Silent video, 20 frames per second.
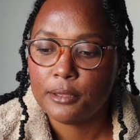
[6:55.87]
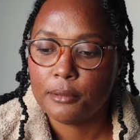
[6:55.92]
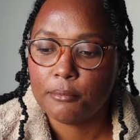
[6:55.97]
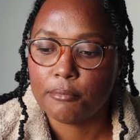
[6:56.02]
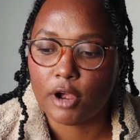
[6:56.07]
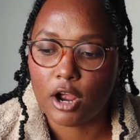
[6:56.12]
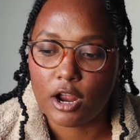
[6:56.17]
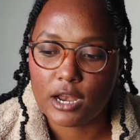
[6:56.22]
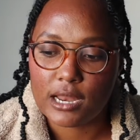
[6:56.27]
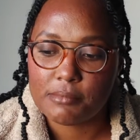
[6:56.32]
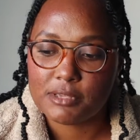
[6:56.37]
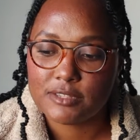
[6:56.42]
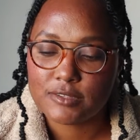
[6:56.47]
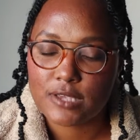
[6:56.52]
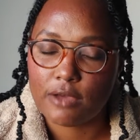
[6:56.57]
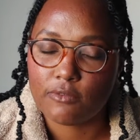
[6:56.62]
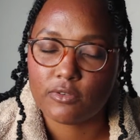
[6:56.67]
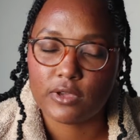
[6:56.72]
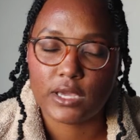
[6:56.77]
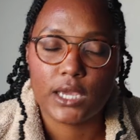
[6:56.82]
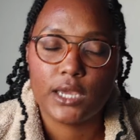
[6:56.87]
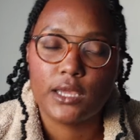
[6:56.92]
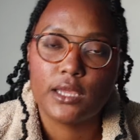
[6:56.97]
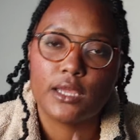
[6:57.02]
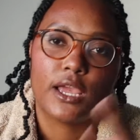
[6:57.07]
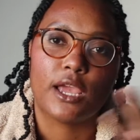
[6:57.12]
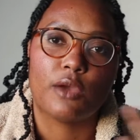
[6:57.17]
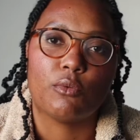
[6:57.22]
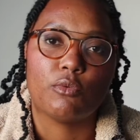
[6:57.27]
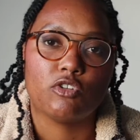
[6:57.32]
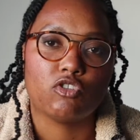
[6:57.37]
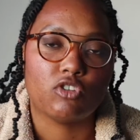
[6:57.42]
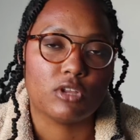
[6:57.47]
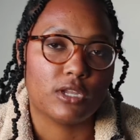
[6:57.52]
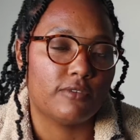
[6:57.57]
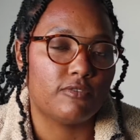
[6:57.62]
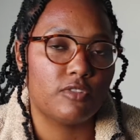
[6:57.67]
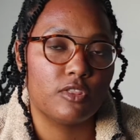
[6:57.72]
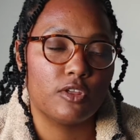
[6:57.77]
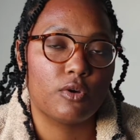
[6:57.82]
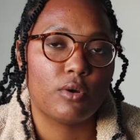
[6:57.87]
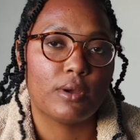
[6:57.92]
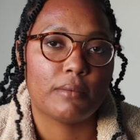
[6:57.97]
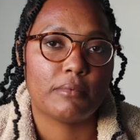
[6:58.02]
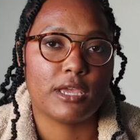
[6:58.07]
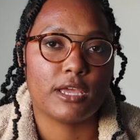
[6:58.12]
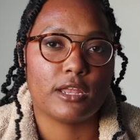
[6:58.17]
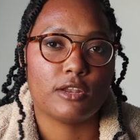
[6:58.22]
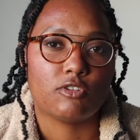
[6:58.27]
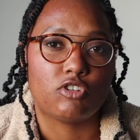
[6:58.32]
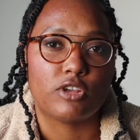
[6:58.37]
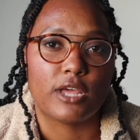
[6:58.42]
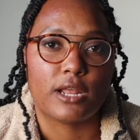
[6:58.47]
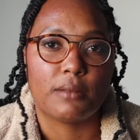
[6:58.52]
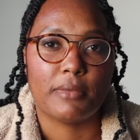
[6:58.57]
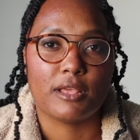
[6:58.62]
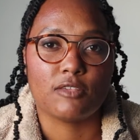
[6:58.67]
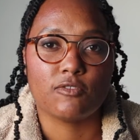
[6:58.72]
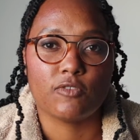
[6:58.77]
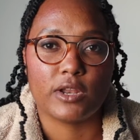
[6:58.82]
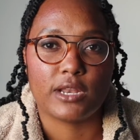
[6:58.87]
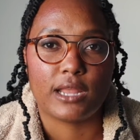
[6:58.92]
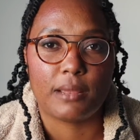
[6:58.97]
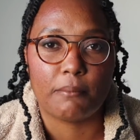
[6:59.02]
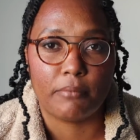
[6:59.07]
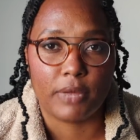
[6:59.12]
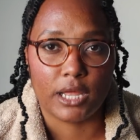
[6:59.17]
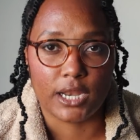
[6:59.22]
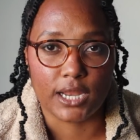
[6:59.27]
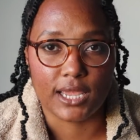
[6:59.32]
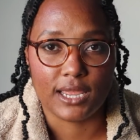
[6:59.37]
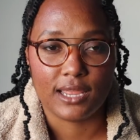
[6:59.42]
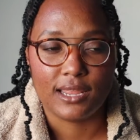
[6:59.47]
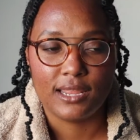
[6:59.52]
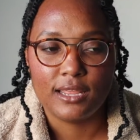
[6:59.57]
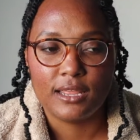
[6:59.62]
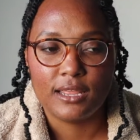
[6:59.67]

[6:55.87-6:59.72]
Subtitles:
But her name is Covey, and when she lived in the Caribbean, she had a best friend named Bunny.